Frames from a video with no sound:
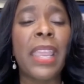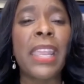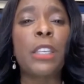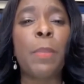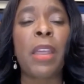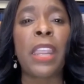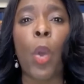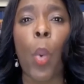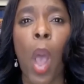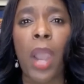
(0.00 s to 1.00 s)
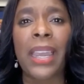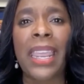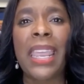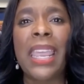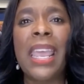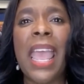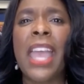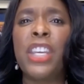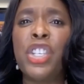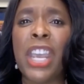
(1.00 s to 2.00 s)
It's about equality and